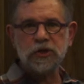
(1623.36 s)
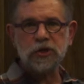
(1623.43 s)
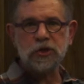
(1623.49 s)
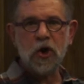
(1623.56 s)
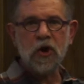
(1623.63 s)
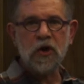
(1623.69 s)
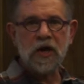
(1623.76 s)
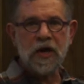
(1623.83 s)

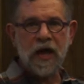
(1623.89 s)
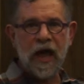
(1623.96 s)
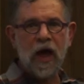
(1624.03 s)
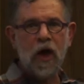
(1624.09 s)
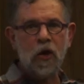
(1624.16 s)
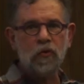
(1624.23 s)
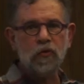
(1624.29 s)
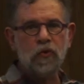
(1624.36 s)
starting
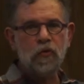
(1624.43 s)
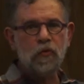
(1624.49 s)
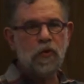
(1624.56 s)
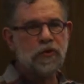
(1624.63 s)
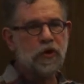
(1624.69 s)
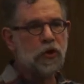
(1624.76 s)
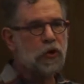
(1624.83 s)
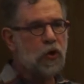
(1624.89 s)
out
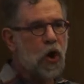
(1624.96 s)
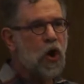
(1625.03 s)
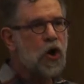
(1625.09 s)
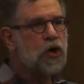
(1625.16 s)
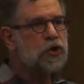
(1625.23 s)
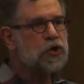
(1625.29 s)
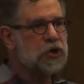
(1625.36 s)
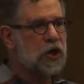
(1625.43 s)
with a
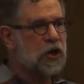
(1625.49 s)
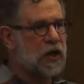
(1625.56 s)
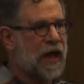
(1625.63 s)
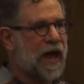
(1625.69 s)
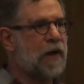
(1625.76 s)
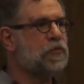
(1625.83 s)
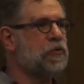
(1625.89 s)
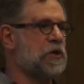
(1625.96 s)
large,
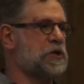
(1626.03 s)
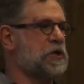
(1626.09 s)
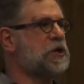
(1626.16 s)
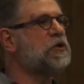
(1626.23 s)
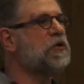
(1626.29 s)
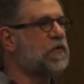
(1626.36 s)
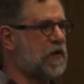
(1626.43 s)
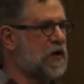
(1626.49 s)
elaborate
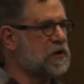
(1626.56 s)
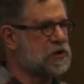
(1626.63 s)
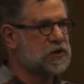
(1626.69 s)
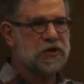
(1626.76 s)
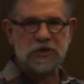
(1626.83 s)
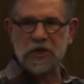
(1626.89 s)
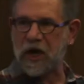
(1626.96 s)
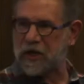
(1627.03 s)
interface
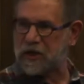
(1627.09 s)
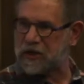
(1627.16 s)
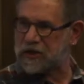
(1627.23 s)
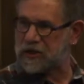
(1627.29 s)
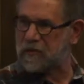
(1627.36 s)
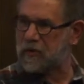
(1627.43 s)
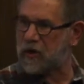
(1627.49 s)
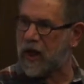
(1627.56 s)
design
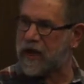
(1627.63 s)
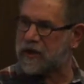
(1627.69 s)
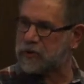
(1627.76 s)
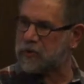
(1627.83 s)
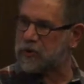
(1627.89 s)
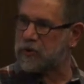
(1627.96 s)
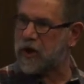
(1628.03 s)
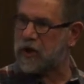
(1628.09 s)
that some class
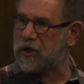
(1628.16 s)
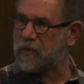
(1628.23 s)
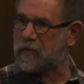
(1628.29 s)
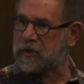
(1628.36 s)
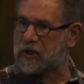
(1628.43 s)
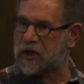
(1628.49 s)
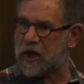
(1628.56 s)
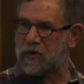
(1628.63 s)
we're trying to
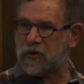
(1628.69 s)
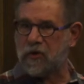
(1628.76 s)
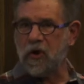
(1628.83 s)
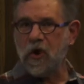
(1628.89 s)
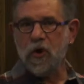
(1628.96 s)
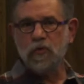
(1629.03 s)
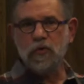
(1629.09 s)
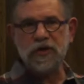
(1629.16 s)
put together,
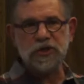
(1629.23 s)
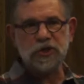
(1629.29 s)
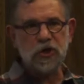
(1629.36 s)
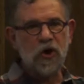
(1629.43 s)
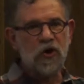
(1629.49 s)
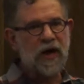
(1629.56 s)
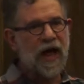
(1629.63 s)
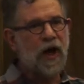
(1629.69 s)
we
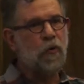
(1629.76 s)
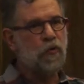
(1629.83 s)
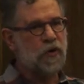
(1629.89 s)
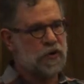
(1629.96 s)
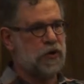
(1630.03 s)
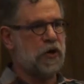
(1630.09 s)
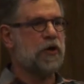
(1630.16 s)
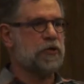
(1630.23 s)
start out
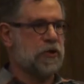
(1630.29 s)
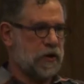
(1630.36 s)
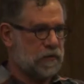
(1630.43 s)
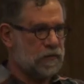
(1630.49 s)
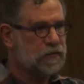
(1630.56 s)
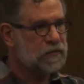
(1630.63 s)
with nothing.